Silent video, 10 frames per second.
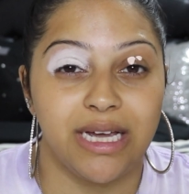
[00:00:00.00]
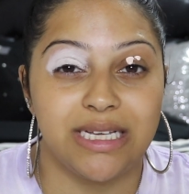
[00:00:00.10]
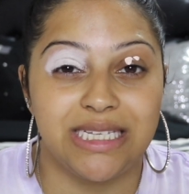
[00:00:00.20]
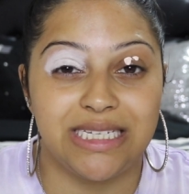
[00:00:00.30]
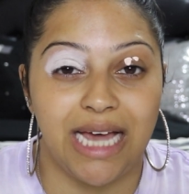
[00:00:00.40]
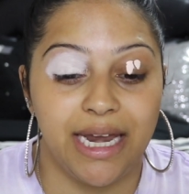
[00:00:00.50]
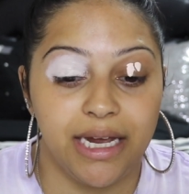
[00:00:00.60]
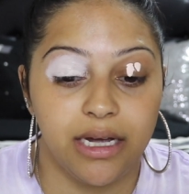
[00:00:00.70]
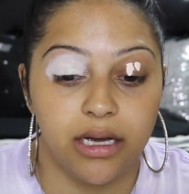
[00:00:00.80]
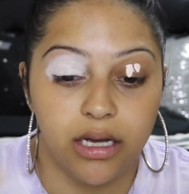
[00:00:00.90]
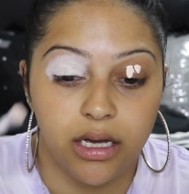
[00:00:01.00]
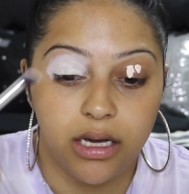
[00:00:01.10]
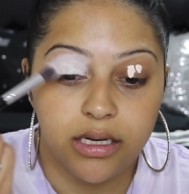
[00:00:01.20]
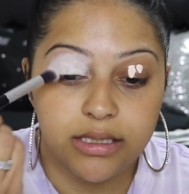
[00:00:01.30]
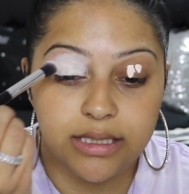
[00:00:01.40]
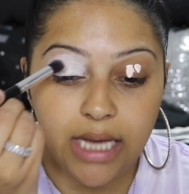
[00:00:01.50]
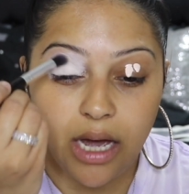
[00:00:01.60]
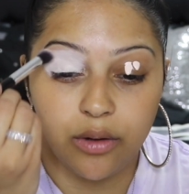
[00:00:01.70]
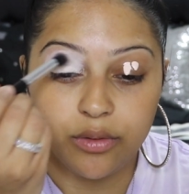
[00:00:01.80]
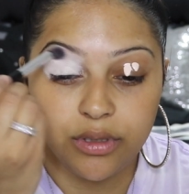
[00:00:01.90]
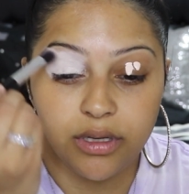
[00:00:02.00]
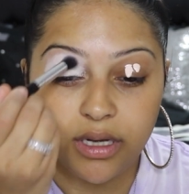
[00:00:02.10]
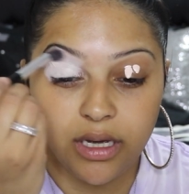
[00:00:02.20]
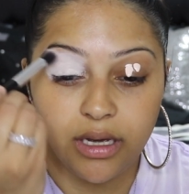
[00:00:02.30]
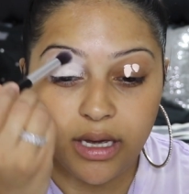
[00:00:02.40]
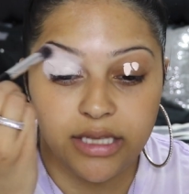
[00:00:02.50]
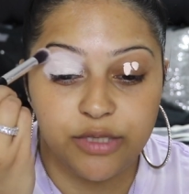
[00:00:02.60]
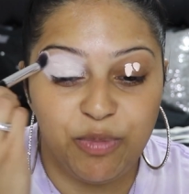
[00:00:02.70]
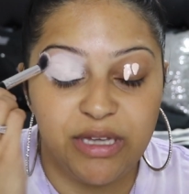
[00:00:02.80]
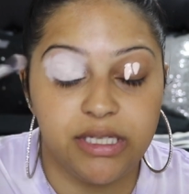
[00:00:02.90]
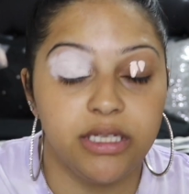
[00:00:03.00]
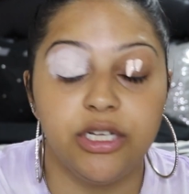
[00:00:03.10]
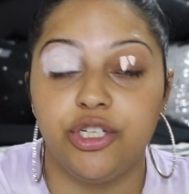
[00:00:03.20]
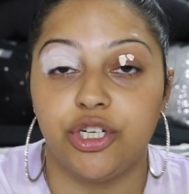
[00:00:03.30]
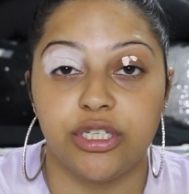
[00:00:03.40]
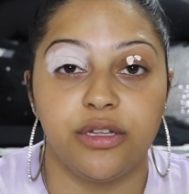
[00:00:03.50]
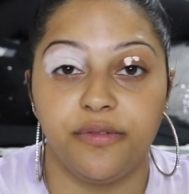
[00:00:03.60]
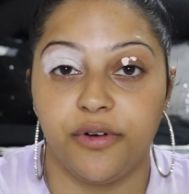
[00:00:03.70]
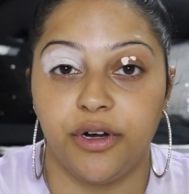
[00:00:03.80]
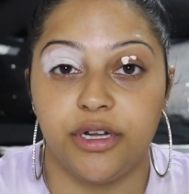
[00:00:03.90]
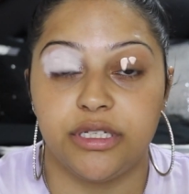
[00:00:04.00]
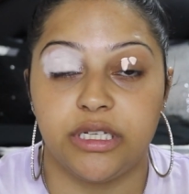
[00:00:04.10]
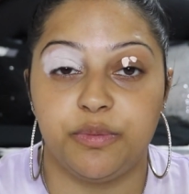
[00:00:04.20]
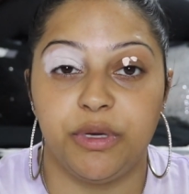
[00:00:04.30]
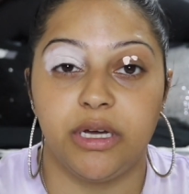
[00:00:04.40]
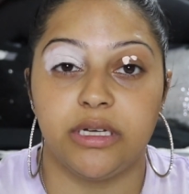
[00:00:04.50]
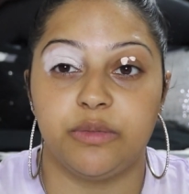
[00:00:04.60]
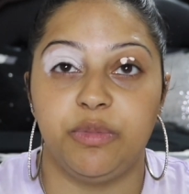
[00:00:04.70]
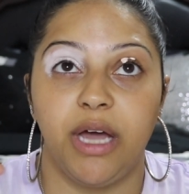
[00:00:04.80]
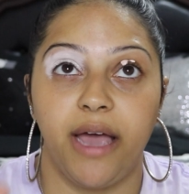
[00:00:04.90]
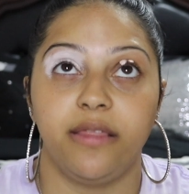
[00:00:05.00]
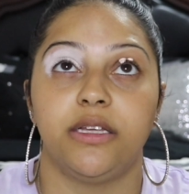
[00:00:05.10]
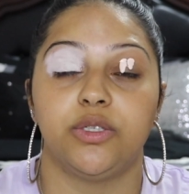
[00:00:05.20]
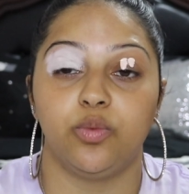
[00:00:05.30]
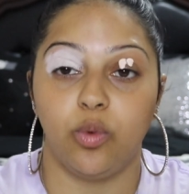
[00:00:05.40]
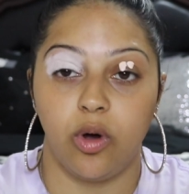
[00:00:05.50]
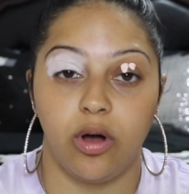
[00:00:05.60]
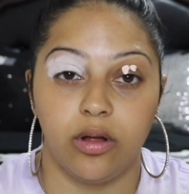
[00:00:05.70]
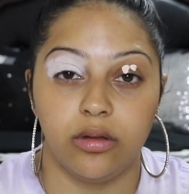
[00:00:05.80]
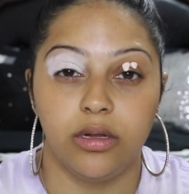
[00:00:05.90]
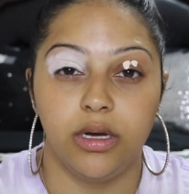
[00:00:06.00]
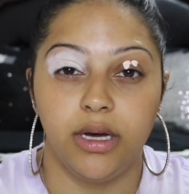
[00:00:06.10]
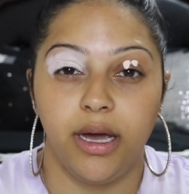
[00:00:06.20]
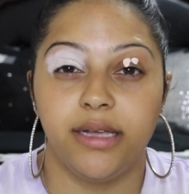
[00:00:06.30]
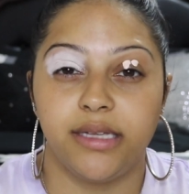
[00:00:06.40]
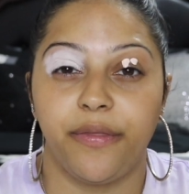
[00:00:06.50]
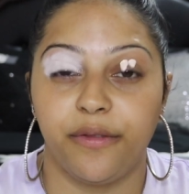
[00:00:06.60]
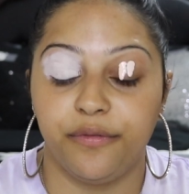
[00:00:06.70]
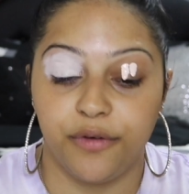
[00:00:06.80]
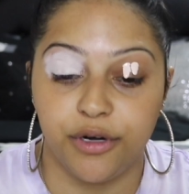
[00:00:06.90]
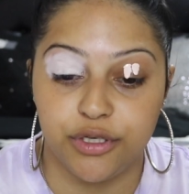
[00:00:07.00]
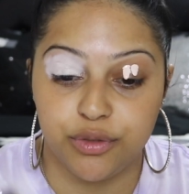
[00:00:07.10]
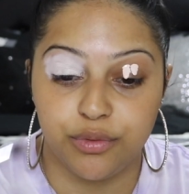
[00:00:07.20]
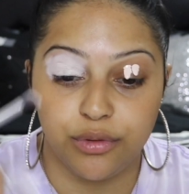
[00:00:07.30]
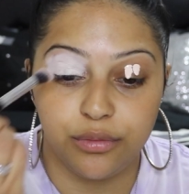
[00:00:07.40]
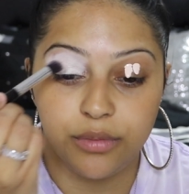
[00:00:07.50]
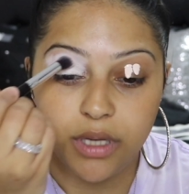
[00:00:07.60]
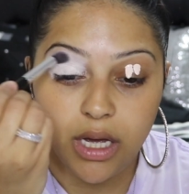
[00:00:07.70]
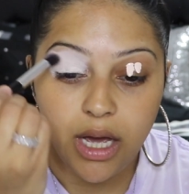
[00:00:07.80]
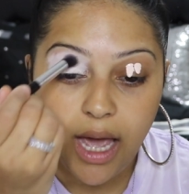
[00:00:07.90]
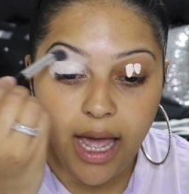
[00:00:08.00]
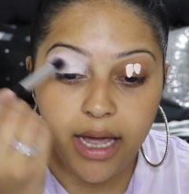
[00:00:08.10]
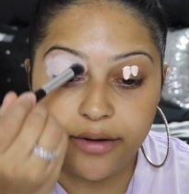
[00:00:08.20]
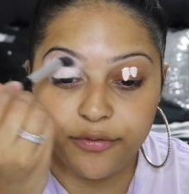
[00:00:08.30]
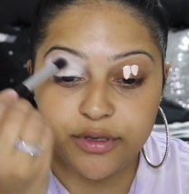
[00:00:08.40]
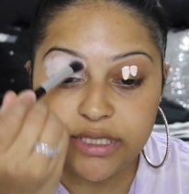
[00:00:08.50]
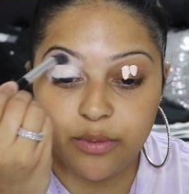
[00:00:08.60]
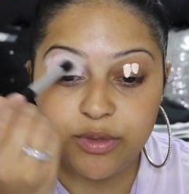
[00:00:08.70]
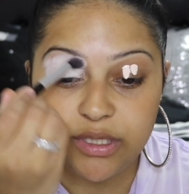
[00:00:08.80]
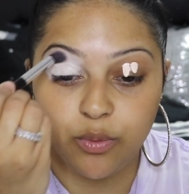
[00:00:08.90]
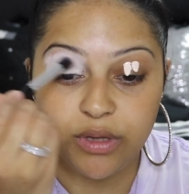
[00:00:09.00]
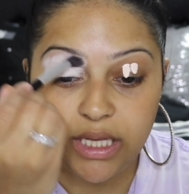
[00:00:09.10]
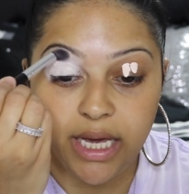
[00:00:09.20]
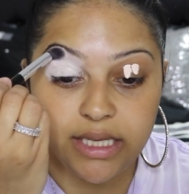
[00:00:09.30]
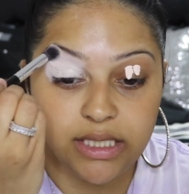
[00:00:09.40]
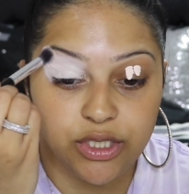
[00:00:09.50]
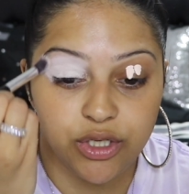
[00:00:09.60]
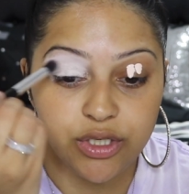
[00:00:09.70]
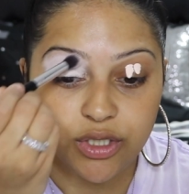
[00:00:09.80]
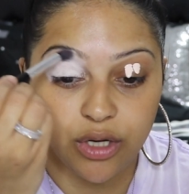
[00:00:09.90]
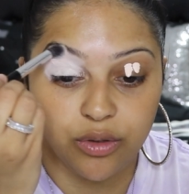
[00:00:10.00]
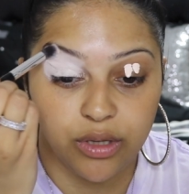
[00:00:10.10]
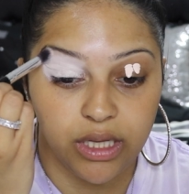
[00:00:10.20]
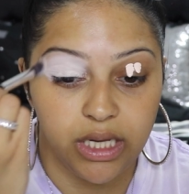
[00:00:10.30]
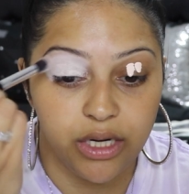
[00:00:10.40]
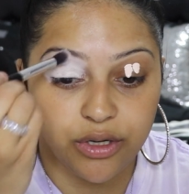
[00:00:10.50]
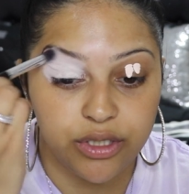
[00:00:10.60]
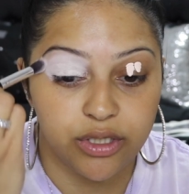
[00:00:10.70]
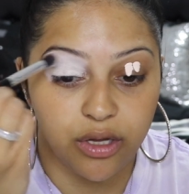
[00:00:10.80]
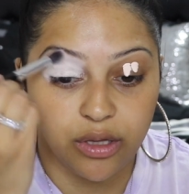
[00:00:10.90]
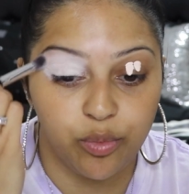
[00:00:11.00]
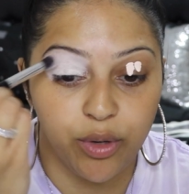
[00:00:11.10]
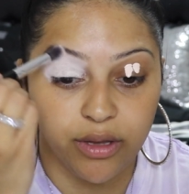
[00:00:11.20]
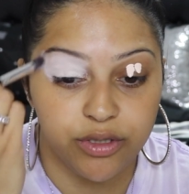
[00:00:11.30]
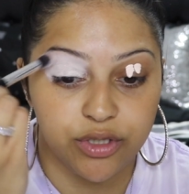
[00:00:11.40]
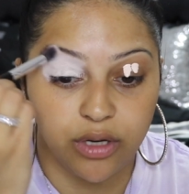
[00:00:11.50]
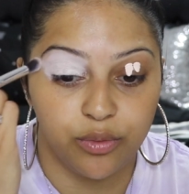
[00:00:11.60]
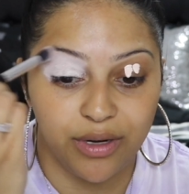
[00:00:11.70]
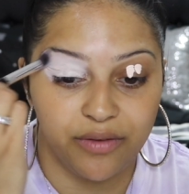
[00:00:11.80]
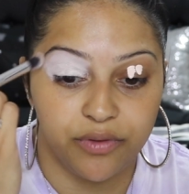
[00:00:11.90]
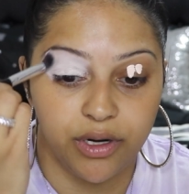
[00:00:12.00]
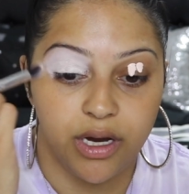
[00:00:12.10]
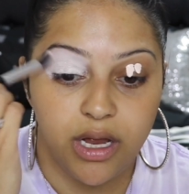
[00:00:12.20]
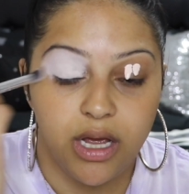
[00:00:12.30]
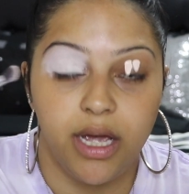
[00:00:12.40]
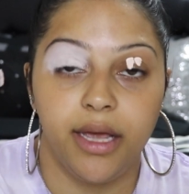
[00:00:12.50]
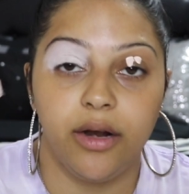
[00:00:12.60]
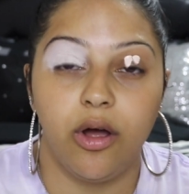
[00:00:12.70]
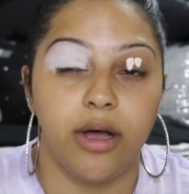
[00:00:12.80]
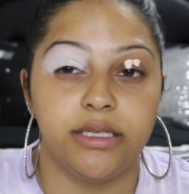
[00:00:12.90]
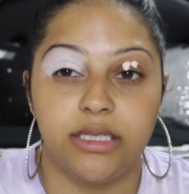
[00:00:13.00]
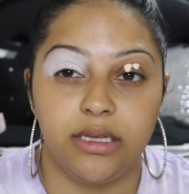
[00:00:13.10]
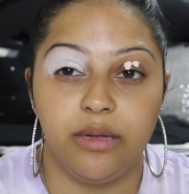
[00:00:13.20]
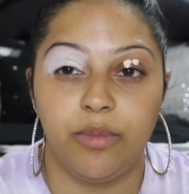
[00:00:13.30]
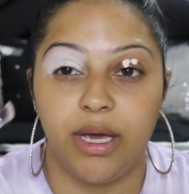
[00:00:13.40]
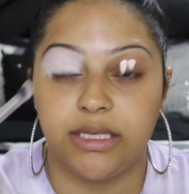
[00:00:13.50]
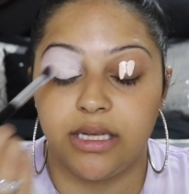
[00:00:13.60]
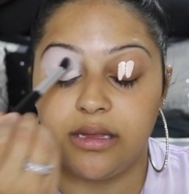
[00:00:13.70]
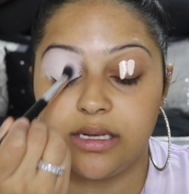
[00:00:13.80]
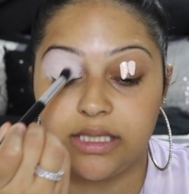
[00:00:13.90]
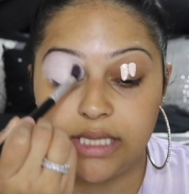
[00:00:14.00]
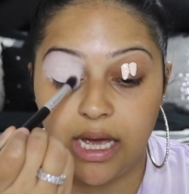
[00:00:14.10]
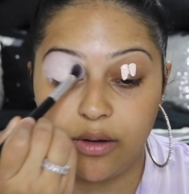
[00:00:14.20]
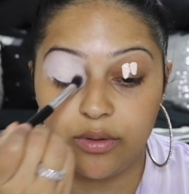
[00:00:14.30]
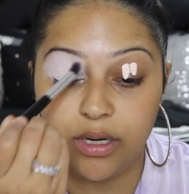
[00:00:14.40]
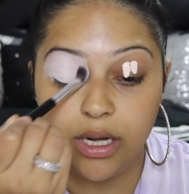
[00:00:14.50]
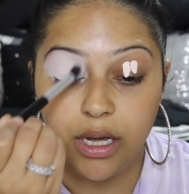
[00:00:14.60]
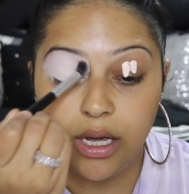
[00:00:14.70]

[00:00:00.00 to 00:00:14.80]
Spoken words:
static sound. It's basically just the furnace. It's because behind this wall it's like the furnace room, and for some reason when the AC turns on or the heaters on, the boilers on, whatever, it constantly makes this sound.